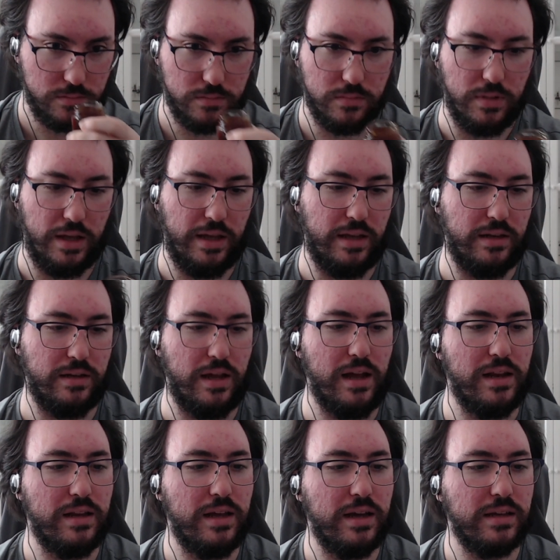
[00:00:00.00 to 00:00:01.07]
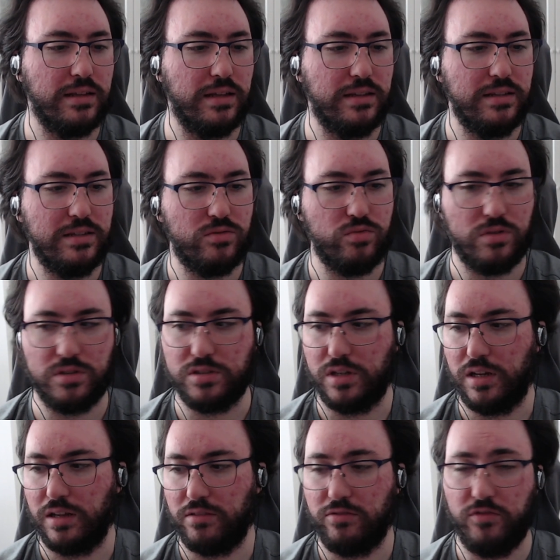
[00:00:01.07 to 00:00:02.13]
And I like that these ones are
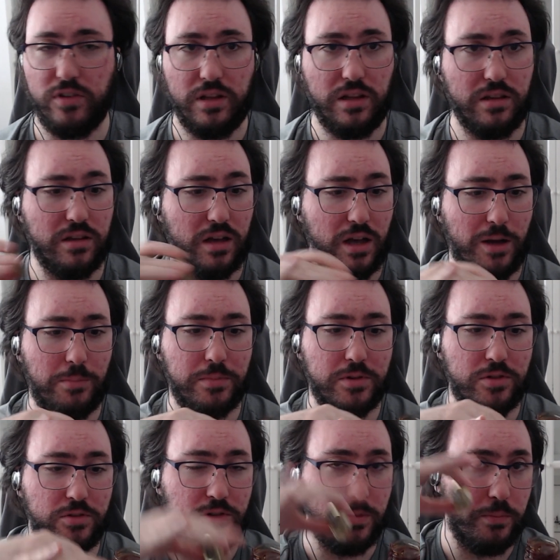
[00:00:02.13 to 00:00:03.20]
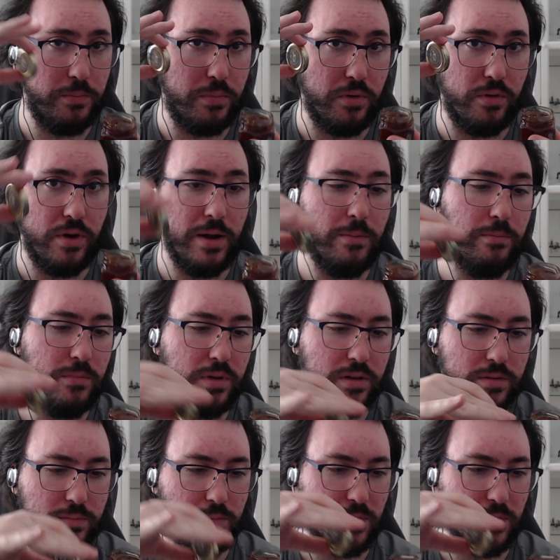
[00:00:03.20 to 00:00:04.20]
like filled up to the brim.